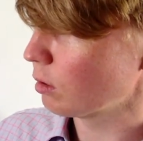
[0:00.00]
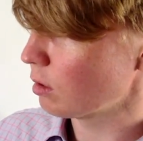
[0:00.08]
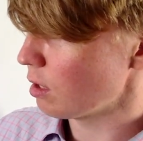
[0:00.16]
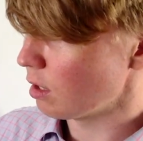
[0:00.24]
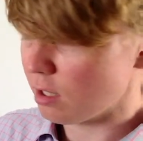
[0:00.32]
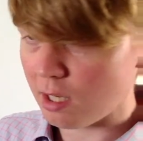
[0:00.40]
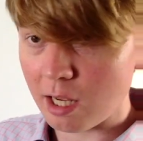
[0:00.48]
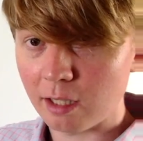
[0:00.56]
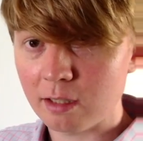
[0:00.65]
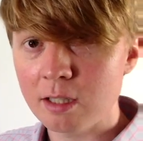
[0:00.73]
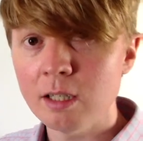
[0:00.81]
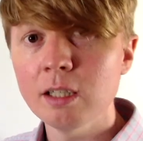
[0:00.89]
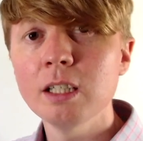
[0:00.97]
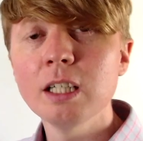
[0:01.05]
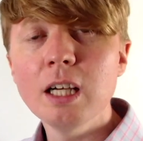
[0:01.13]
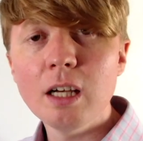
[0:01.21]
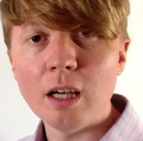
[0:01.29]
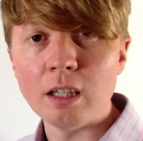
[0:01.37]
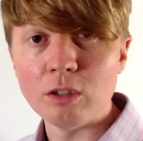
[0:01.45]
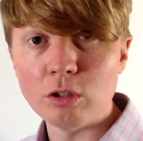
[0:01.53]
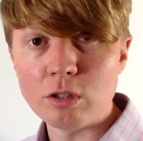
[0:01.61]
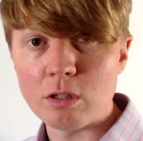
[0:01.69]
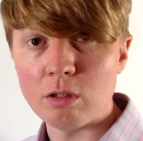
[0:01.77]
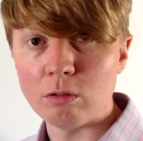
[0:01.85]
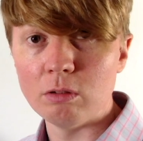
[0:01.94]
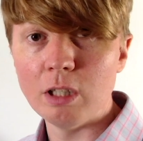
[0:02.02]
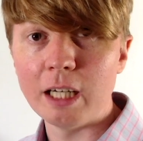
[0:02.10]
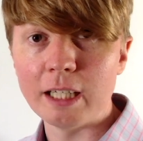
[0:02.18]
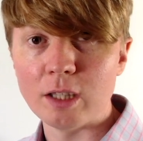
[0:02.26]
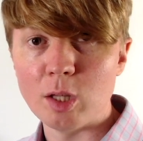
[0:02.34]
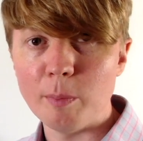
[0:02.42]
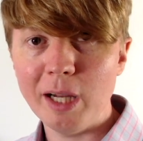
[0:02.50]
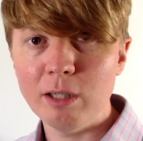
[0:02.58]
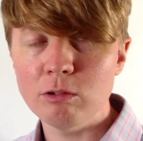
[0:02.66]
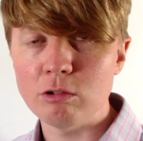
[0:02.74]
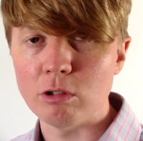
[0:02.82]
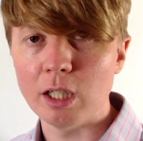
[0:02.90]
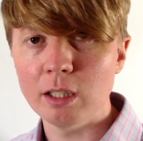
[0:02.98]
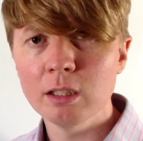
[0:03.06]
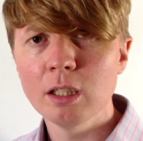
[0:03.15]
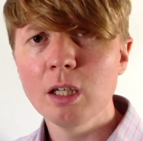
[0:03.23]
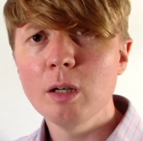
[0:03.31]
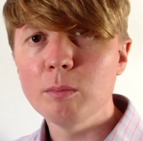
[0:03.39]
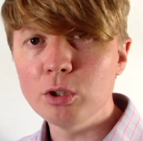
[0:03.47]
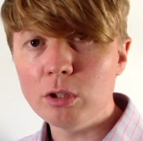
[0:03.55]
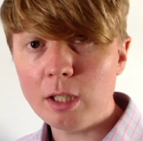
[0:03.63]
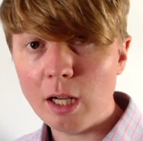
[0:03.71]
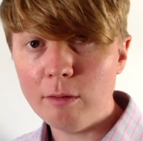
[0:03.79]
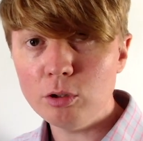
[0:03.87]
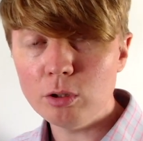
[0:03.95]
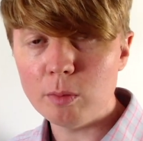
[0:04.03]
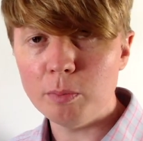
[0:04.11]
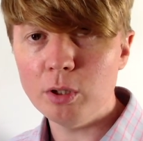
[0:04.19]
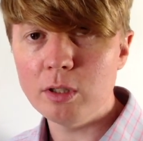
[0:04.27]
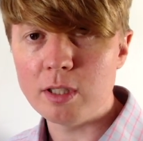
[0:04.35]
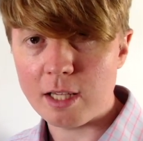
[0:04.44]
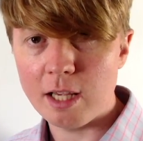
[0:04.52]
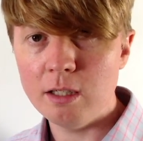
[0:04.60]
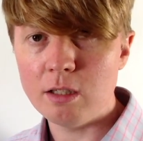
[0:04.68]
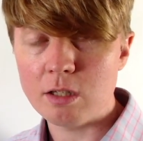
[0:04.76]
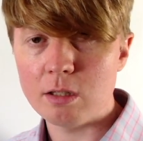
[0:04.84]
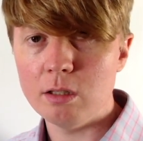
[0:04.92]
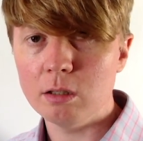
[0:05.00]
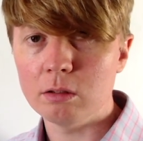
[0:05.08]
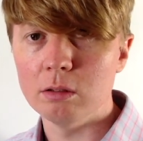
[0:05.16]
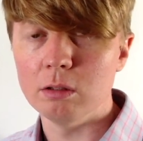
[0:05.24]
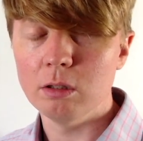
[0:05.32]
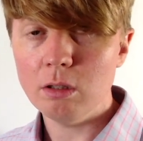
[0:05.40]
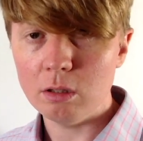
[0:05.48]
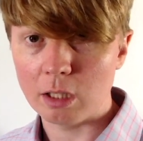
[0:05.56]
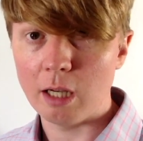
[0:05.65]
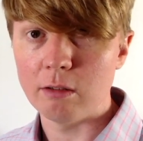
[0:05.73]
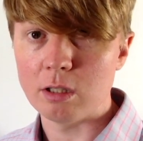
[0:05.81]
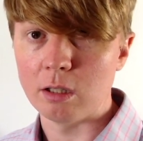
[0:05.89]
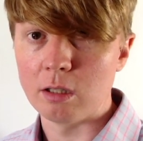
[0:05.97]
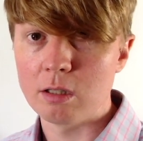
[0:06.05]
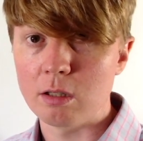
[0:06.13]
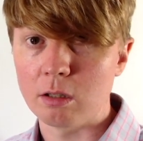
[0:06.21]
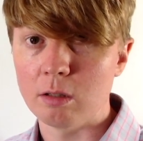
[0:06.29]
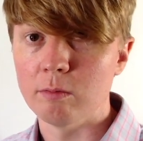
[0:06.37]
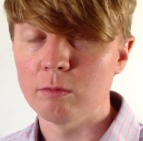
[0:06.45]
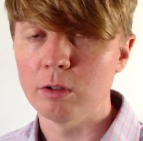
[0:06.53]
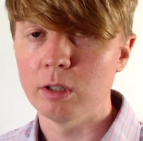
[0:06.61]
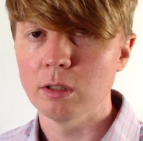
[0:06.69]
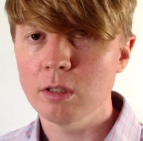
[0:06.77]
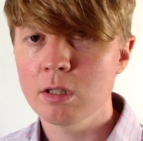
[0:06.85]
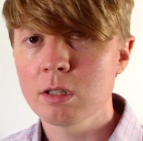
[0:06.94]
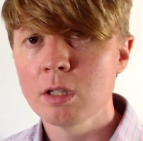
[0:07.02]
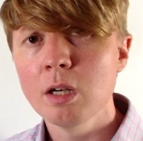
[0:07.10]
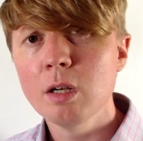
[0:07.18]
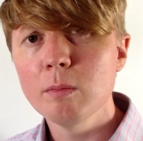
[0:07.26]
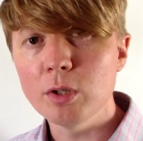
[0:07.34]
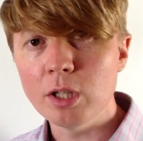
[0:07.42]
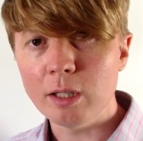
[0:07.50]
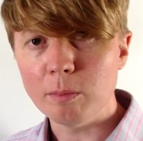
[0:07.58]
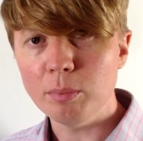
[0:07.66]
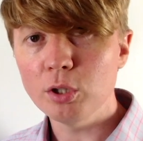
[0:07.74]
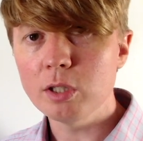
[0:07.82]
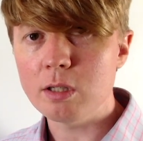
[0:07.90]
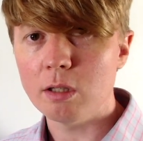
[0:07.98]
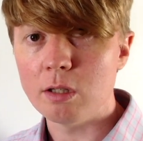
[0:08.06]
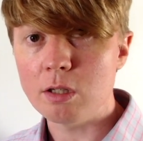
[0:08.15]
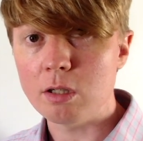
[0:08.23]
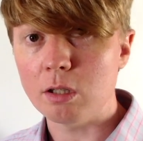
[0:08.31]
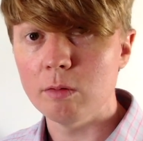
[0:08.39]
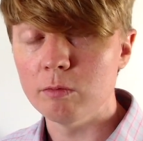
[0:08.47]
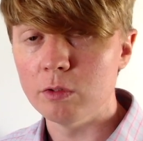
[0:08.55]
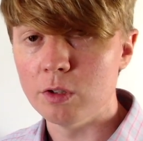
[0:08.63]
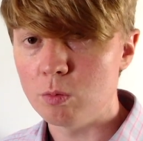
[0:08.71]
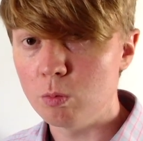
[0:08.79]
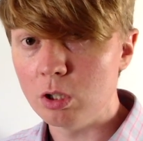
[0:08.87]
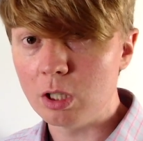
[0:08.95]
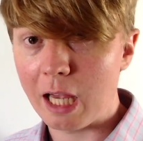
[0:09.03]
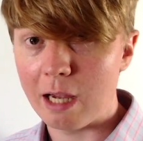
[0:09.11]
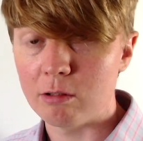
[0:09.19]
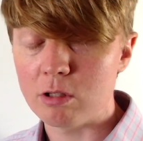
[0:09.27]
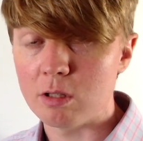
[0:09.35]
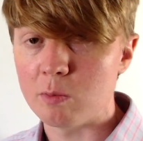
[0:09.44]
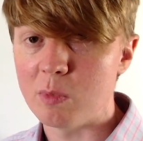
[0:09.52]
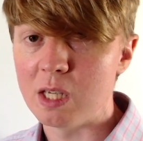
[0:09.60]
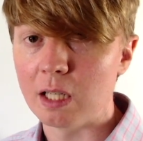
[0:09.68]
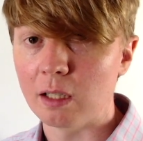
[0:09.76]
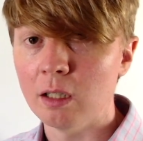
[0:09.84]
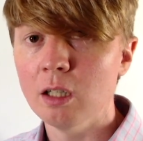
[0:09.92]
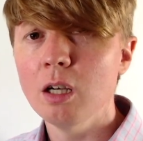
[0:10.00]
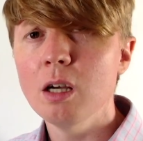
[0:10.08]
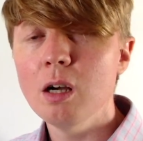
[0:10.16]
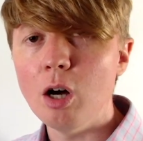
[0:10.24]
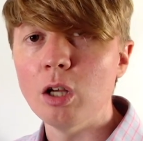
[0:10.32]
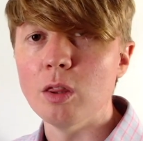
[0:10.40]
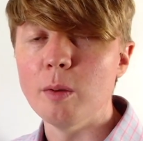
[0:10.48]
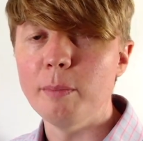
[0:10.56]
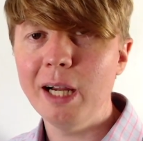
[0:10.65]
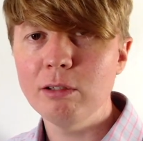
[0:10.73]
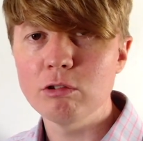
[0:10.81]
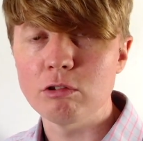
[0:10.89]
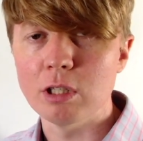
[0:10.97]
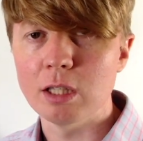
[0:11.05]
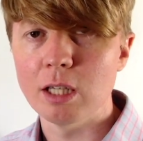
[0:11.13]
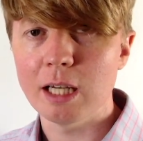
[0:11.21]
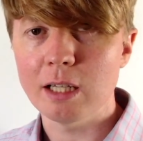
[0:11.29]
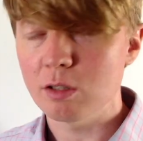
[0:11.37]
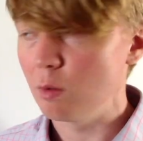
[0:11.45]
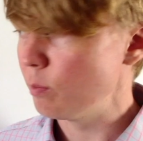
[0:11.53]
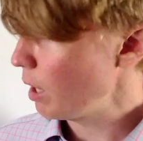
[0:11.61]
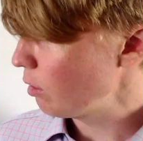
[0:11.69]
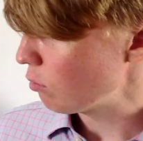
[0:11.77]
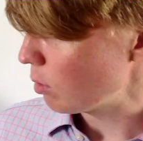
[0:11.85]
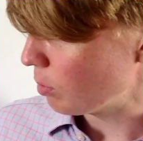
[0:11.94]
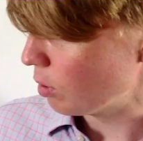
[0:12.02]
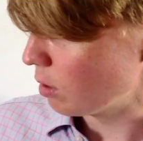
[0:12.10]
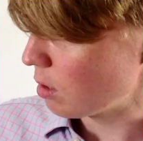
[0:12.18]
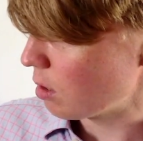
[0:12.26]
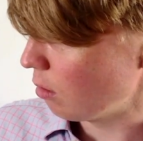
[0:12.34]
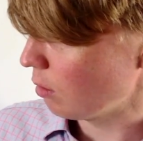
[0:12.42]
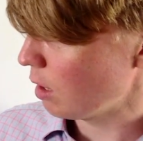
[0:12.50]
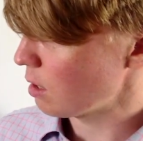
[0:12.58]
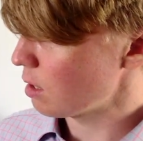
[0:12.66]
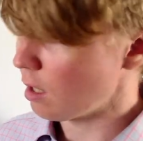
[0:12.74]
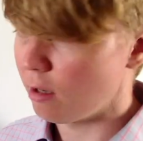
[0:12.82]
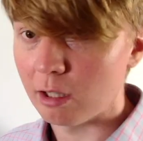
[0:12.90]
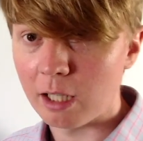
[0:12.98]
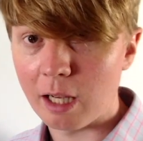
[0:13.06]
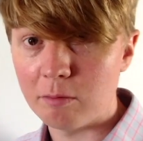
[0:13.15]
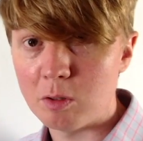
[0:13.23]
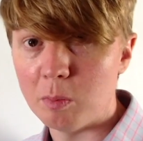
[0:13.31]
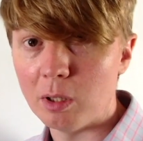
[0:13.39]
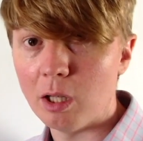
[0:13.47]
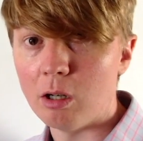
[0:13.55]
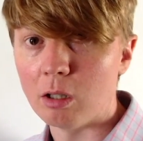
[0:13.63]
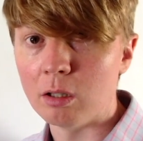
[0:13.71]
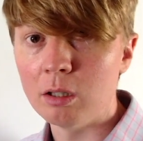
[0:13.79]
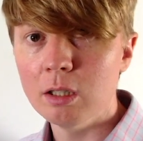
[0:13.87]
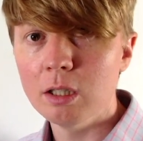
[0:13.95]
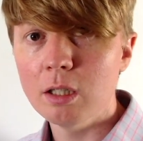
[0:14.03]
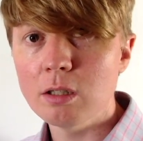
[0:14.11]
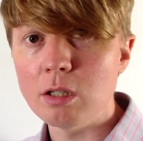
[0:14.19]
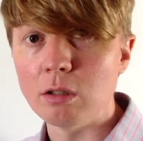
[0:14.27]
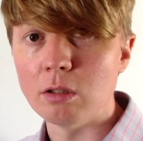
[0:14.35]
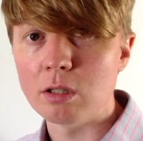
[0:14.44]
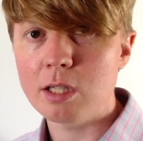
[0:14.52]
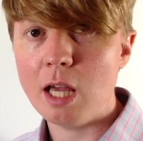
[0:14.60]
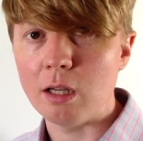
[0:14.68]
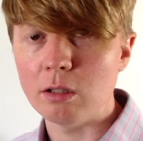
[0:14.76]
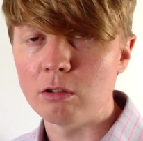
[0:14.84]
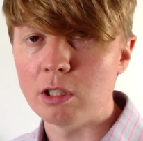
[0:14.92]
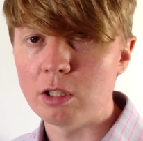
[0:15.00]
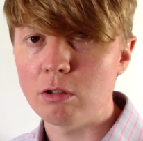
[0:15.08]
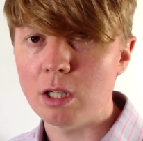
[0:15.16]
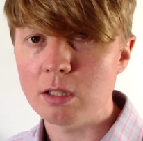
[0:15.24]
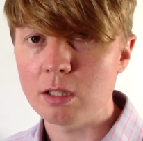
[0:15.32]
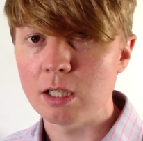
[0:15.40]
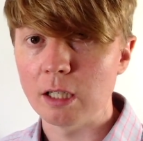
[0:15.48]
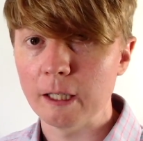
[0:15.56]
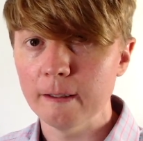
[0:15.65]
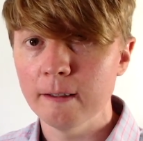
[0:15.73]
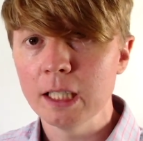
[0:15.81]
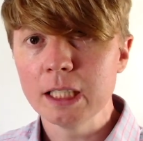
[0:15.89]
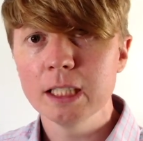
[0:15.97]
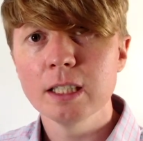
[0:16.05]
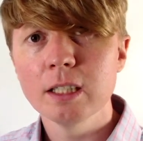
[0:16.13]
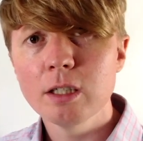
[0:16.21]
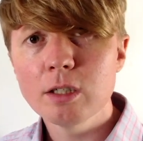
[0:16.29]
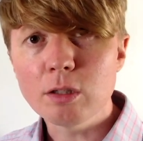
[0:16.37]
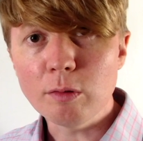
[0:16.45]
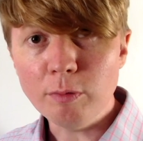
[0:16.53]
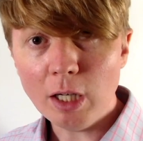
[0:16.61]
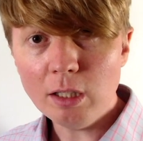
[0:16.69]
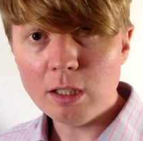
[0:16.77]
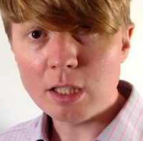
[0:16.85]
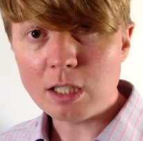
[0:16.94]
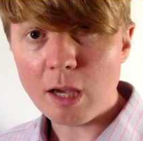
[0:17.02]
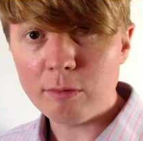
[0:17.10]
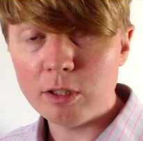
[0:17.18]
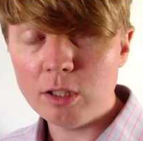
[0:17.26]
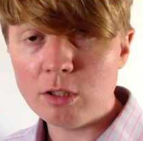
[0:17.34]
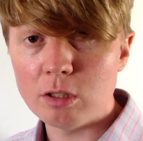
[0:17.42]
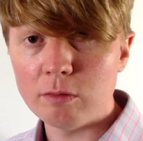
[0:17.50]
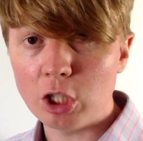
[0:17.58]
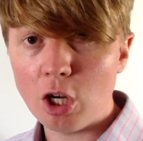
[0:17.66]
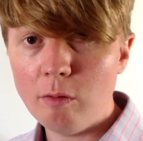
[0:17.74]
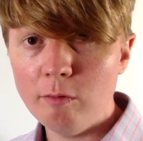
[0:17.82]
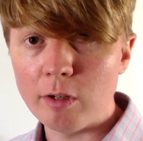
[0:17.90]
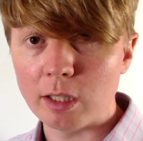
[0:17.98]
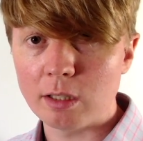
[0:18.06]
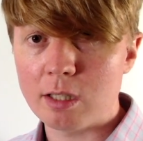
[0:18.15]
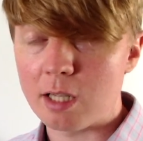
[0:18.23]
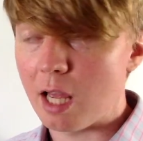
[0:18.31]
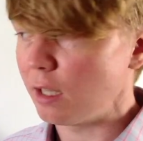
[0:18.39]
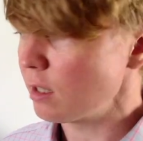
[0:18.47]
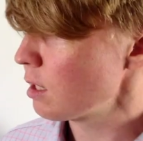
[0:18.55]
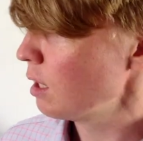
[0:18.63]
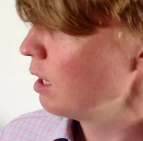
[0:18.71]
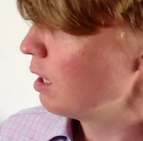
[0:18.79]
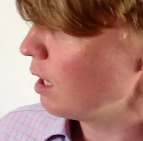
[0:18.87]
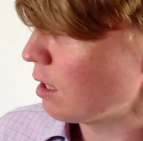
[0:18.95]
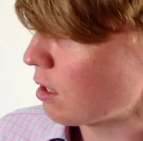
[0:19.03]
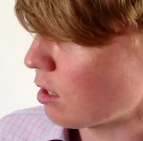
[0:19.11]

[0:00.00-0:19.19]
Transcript: to the set and also lie on the boundary. But you could have all the points in a circle not counting its circumference, but then a point on the circumference would count as being on the boundary there. So boundary points don't necessarily have to belong to your set you're interested in. So finally, the definition of a convex set is